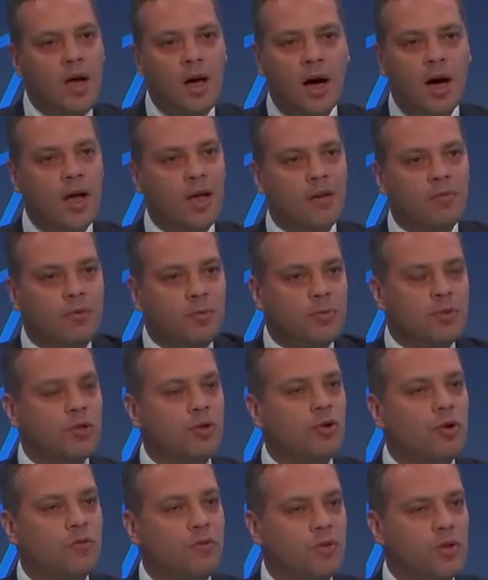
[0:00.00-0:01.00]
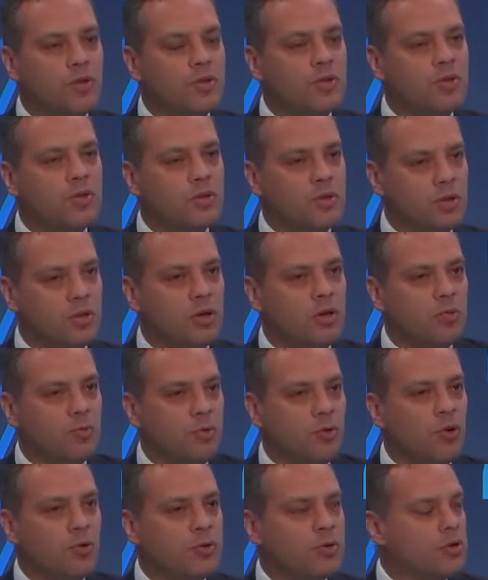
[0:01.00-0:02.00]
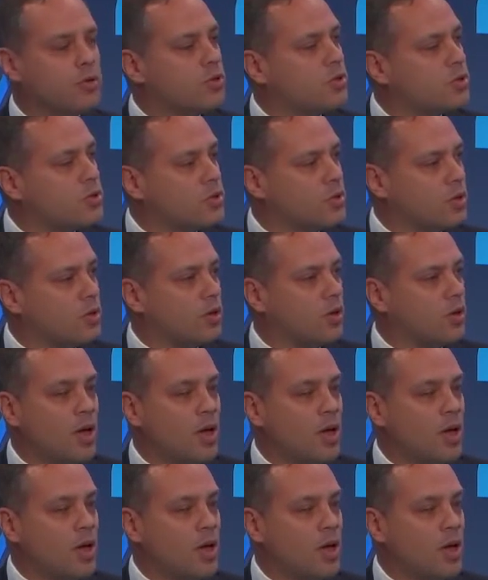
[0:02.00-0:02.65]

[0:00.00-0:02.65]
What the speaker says: I have observed this process